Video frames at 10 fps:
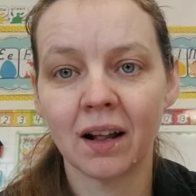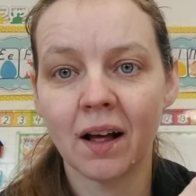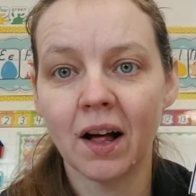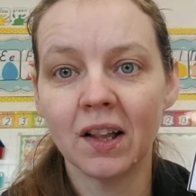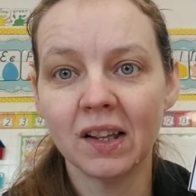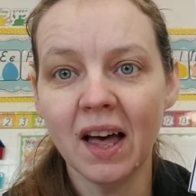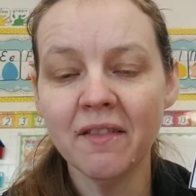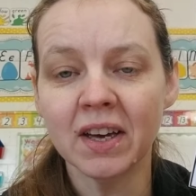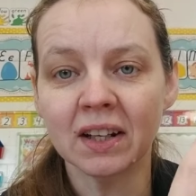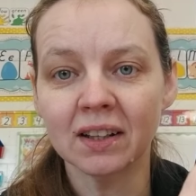
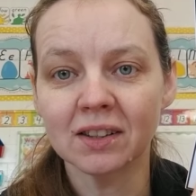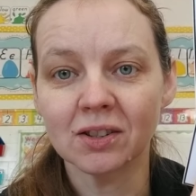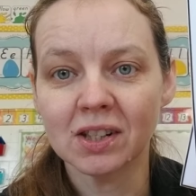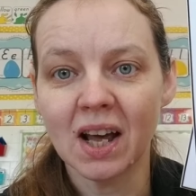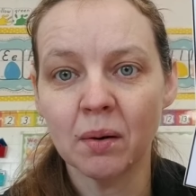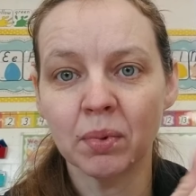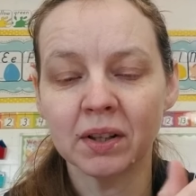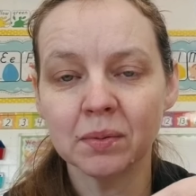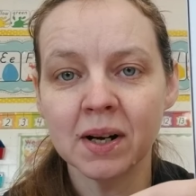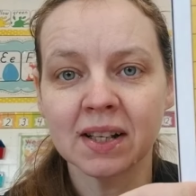11, because there's 10
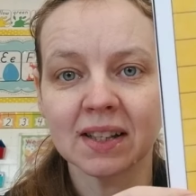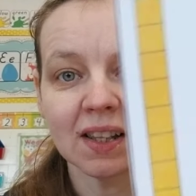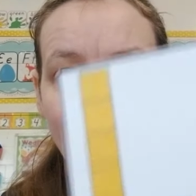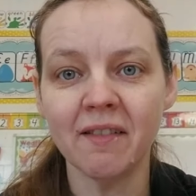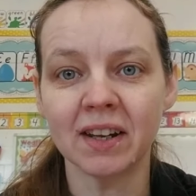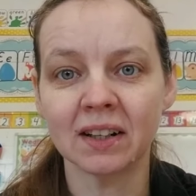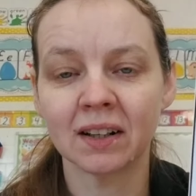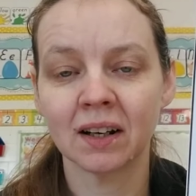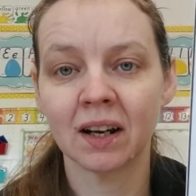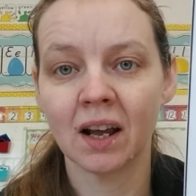plus 1 is 11.
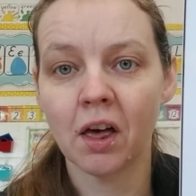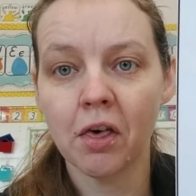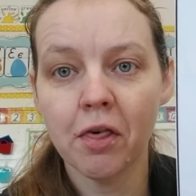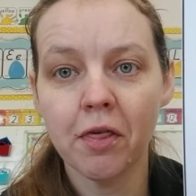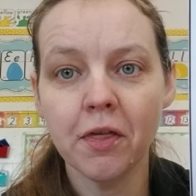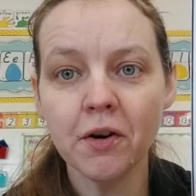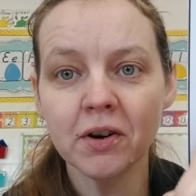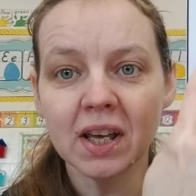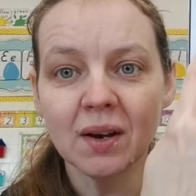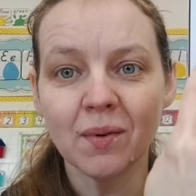
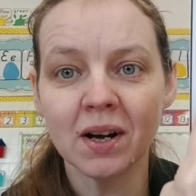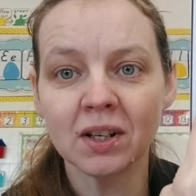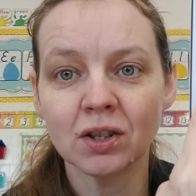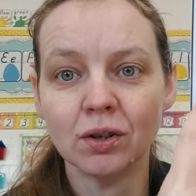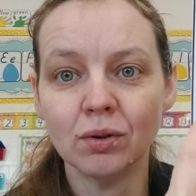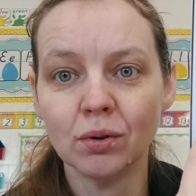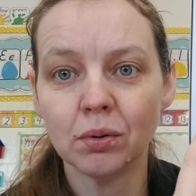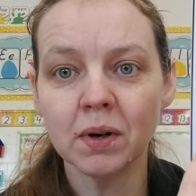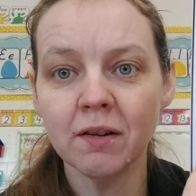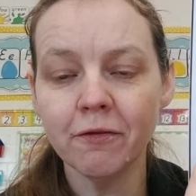30, 1, 2,
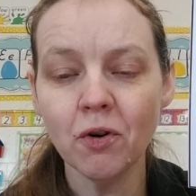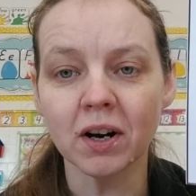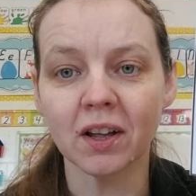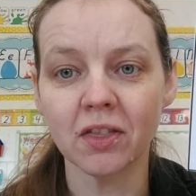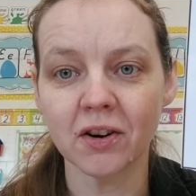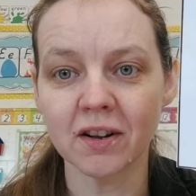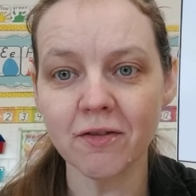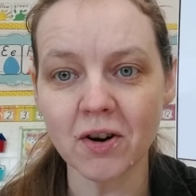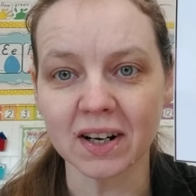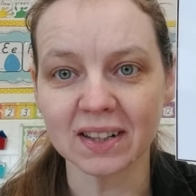3, 4.
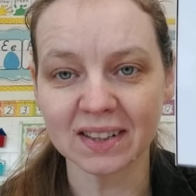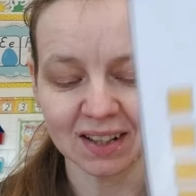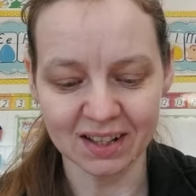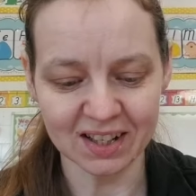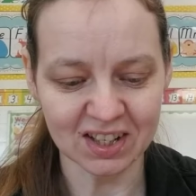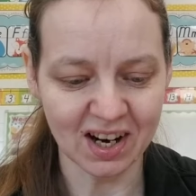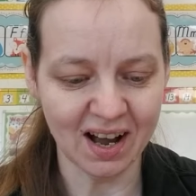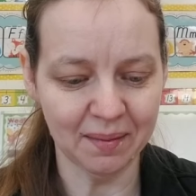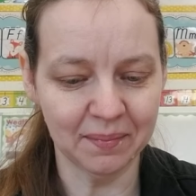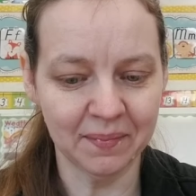34. Good job.